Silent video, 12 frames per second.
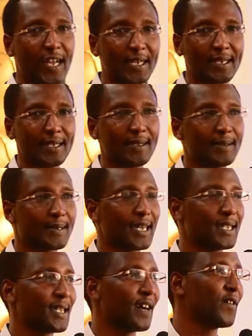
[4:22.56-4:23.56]
findings
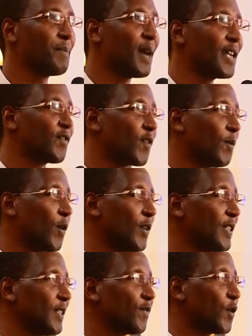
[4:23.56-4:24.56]
that have emerged from
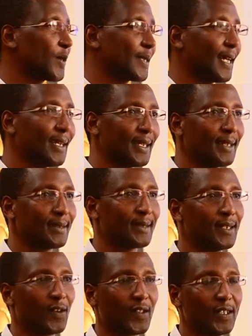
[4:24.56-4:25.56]
all these four
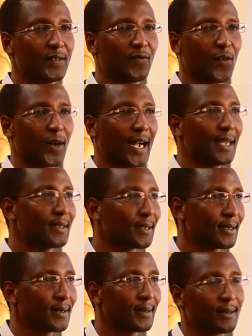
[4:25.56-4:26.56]
studies in all these four
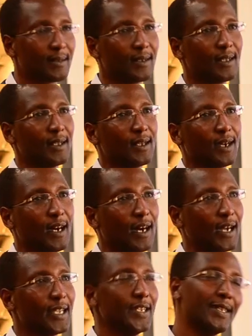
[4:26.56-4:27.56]
countries,
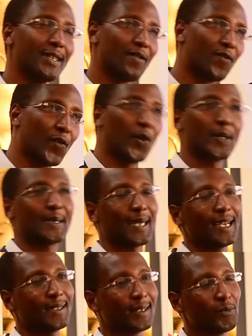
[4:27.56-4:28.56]
in the four
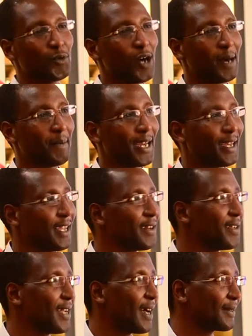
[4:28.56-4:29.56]
sites in poor urban
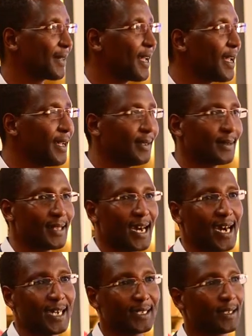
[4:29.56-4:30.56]
areas, is
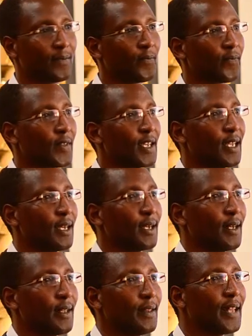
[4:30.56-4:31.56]
that
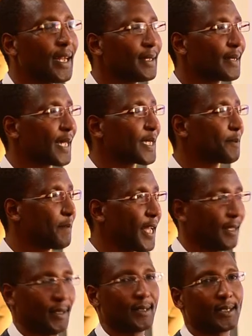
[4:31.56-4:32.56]
there is a
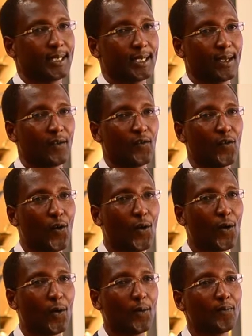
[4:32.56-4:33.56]
space
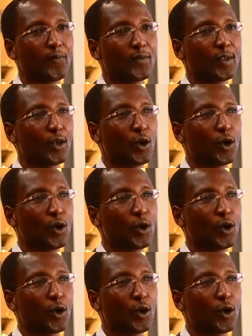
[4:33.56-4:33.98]
for